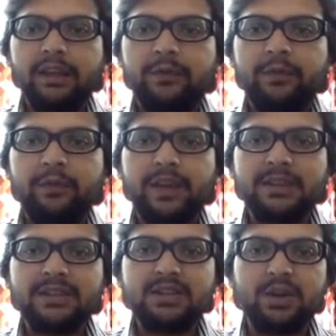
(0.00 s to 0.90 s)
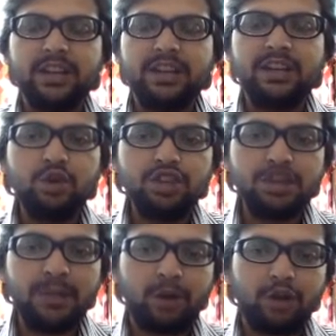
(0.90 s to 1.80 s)
we are storing huge
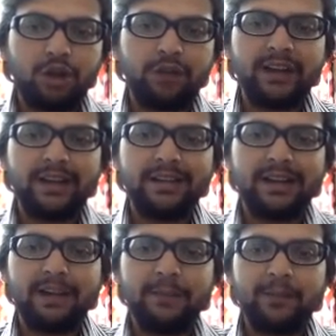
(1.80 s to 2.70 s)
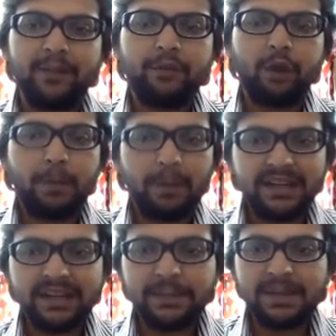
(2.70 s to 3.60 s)
amount of data from
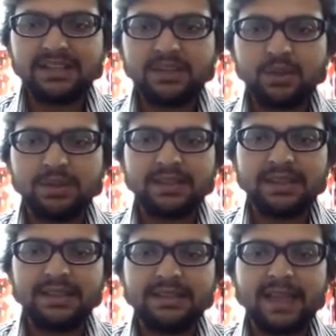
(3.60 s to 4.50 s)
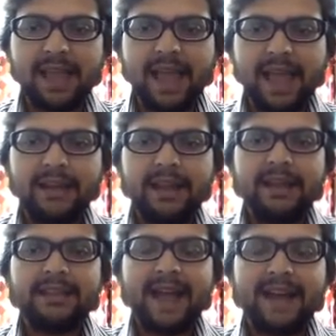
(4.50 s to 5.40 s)
multiple sources, and
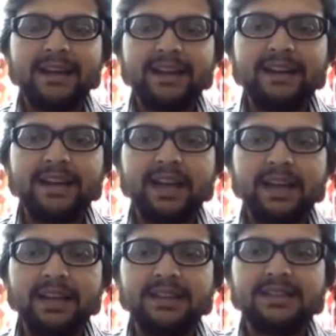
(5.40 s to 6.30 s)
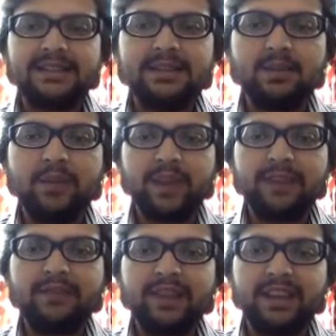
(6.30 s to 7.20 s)
that data is
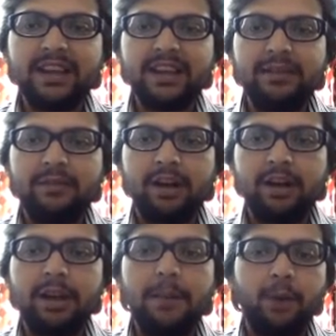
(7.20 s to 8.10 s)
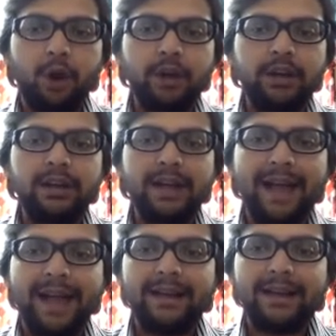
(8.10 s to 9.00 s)
very important,
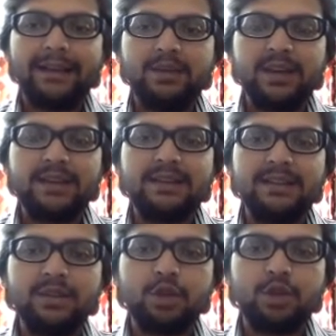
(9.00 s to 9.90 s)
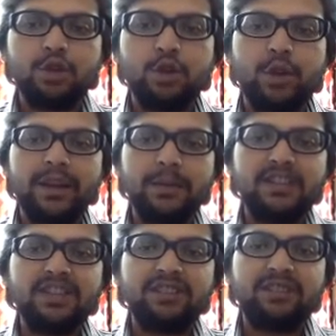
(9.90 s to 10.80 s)
and as well as it is also very
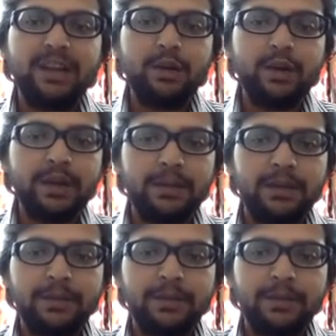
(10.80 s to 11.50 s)
much valuable,